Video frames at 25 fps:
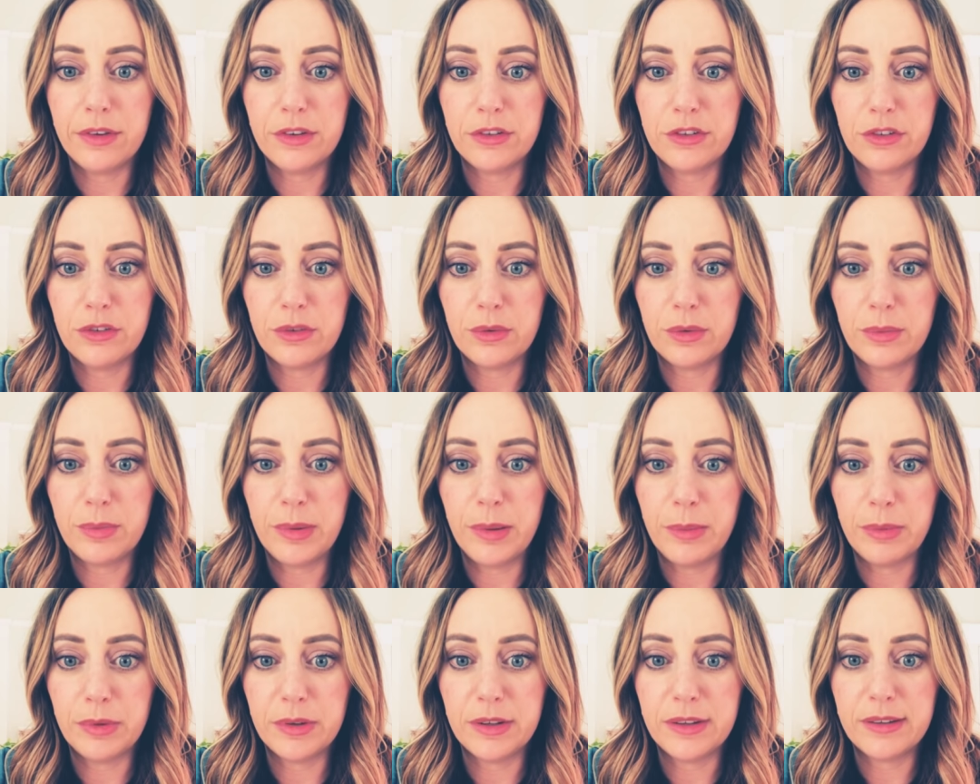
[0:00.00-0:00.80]
issues with
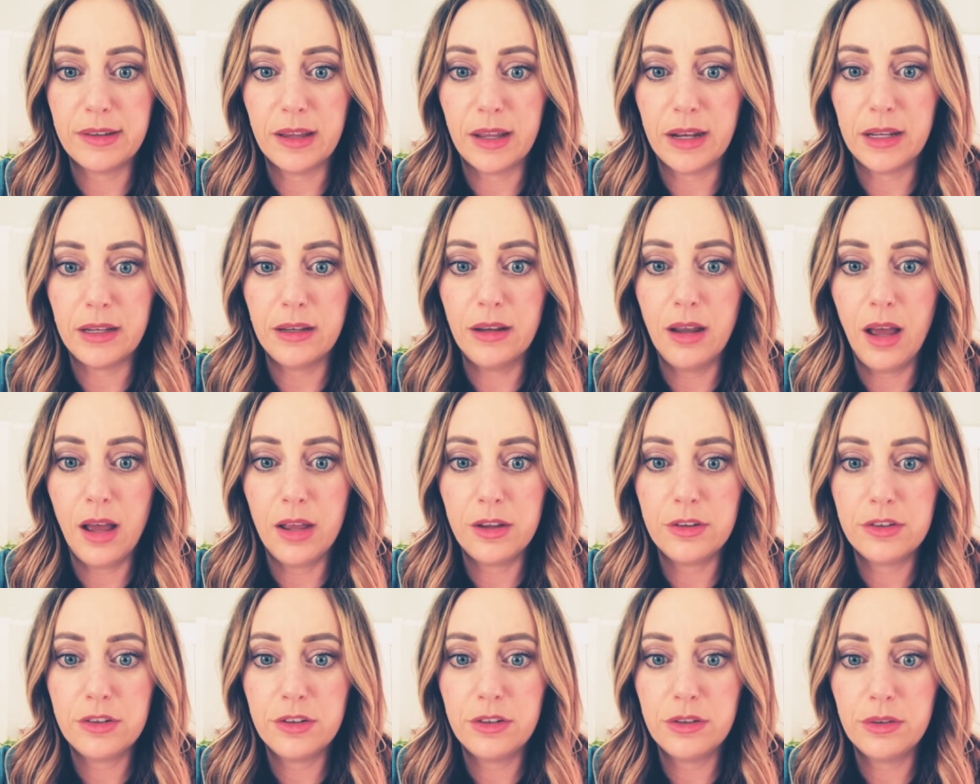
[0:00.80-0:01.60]
people deciding
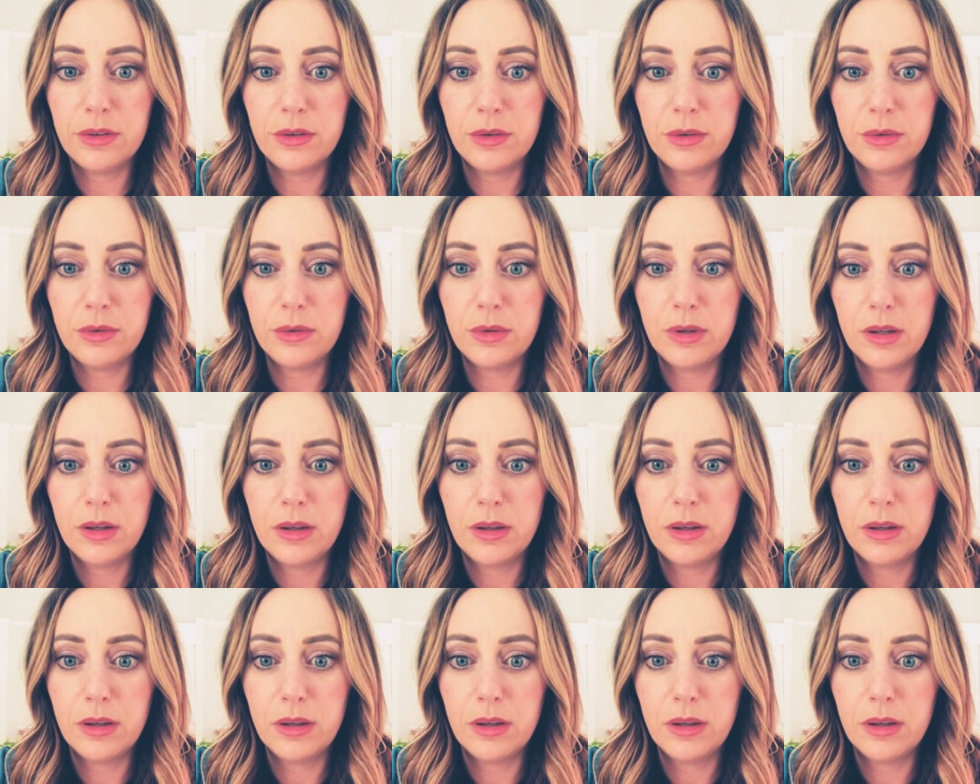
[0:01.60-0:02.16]
not to.